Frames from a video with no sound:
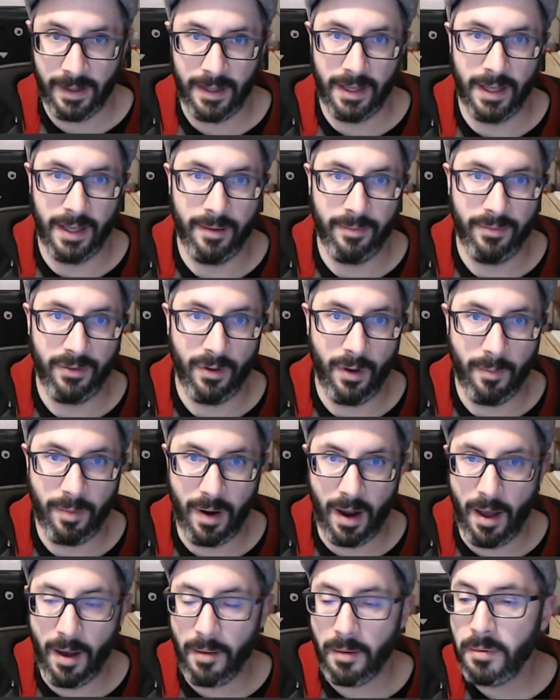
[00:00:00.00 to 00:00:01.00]
So I'll
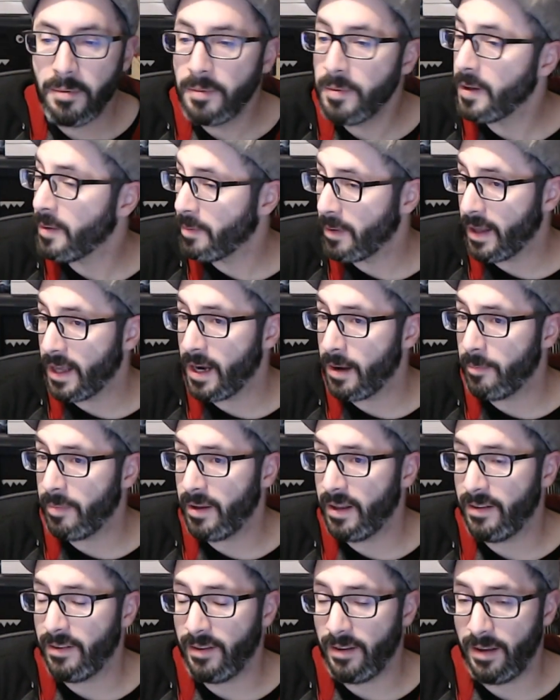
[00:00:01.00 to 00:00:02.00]
probably play it on
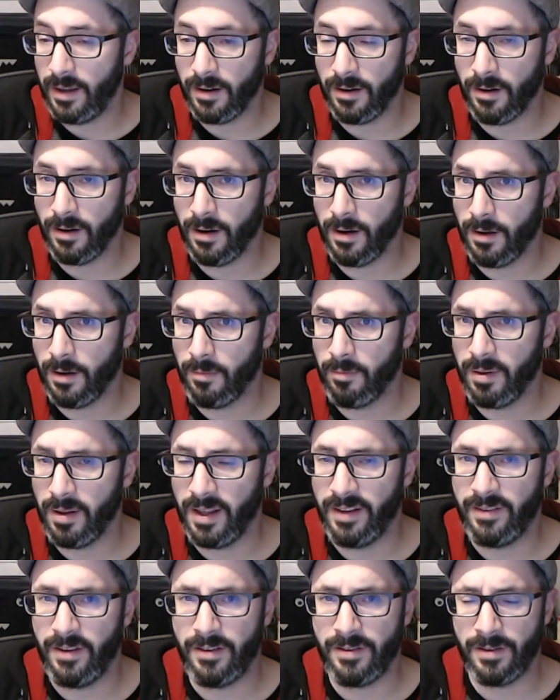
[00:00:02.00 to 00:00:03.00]
PC or
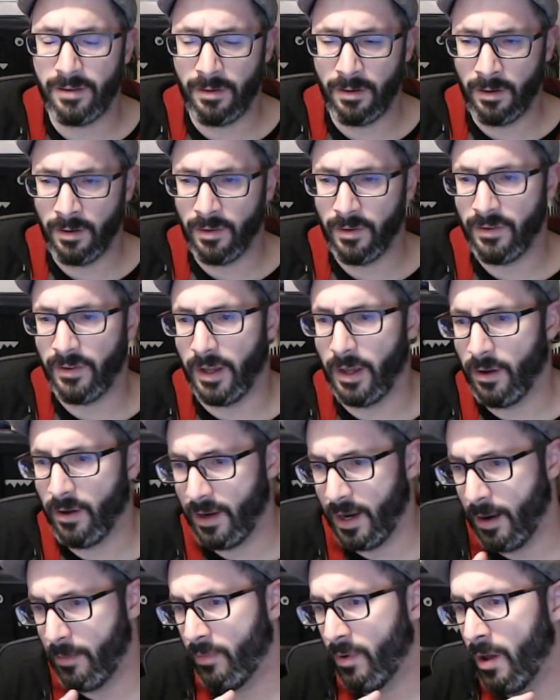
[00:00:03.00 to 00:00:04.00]
PlayStation. We'll see. Hold
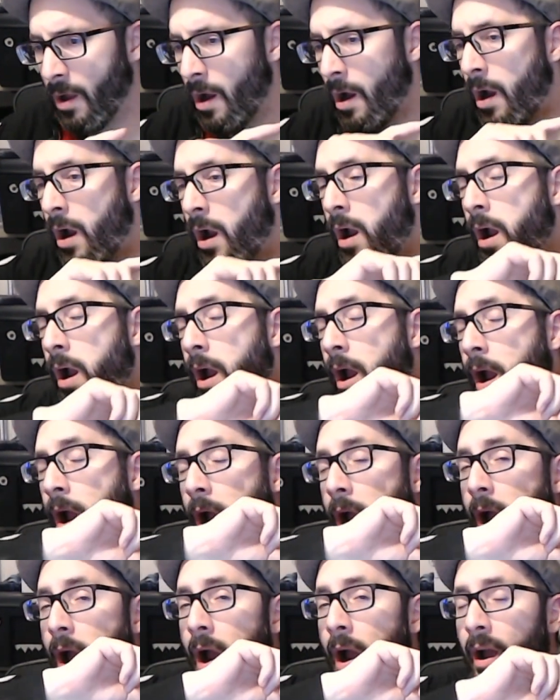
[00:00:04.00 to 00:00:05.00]
on.
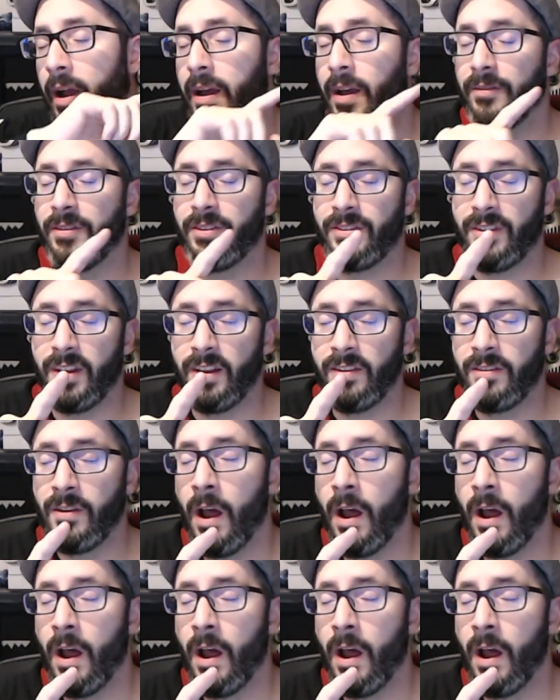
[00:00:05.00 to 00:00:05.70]
Got to seize.